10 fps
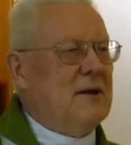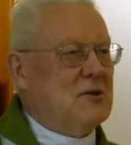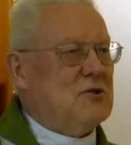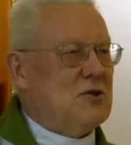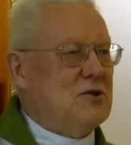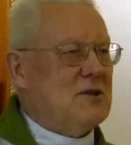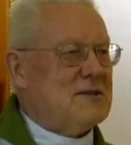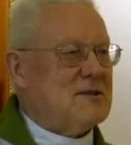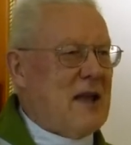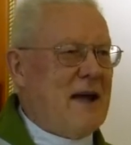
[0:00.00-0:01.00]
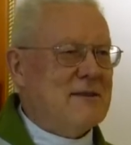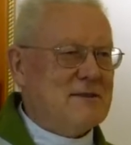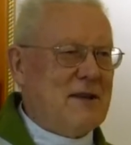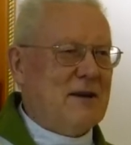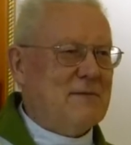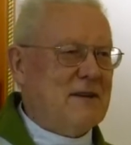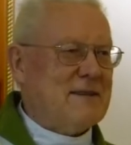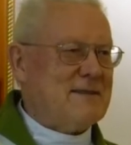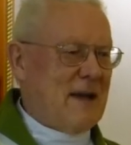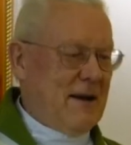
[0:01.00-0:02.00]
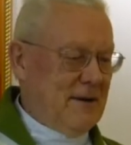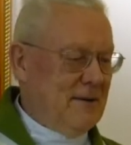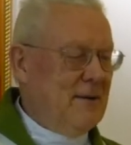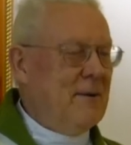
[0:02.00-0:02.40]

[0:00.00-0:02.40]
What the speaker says: She just stands there with a sign.